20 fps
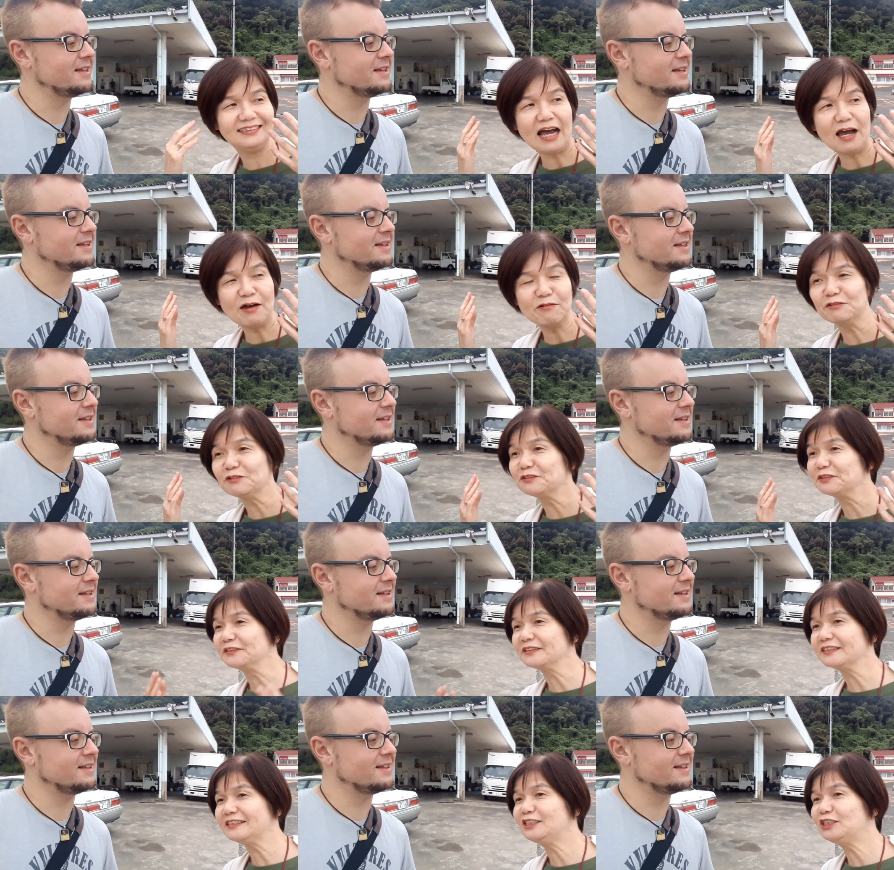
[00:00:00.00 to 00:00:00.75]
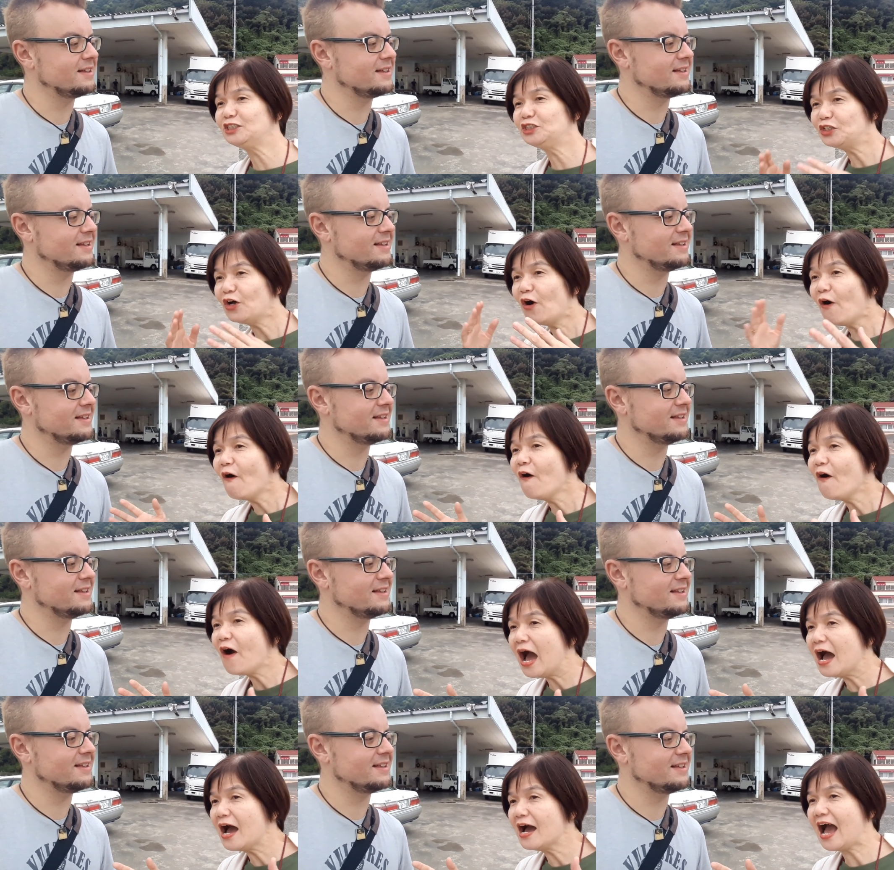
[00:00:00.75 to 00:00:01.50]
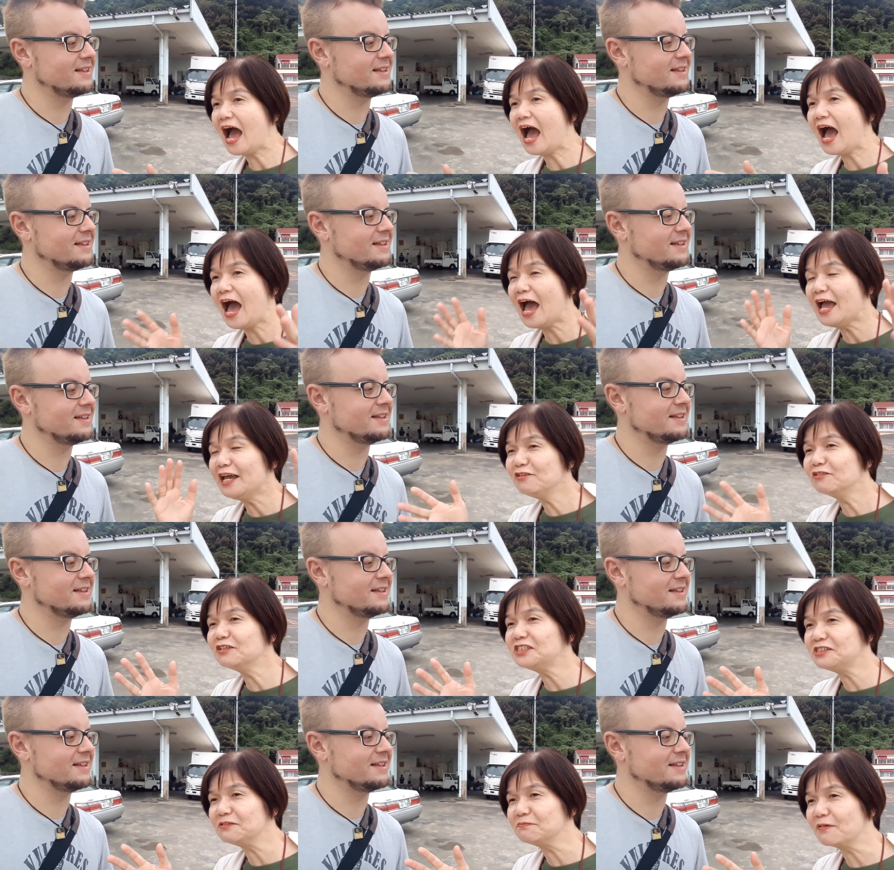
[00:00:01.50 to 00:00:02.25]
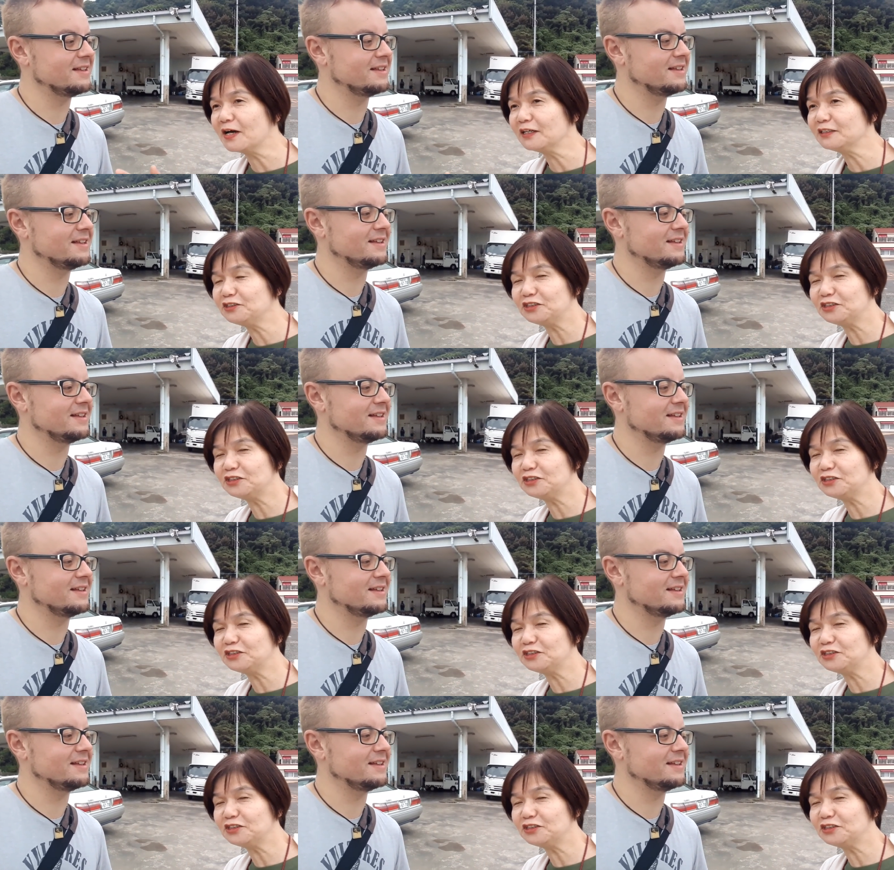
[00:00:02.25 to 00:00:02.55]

Speaker 1: I will show Ainoshima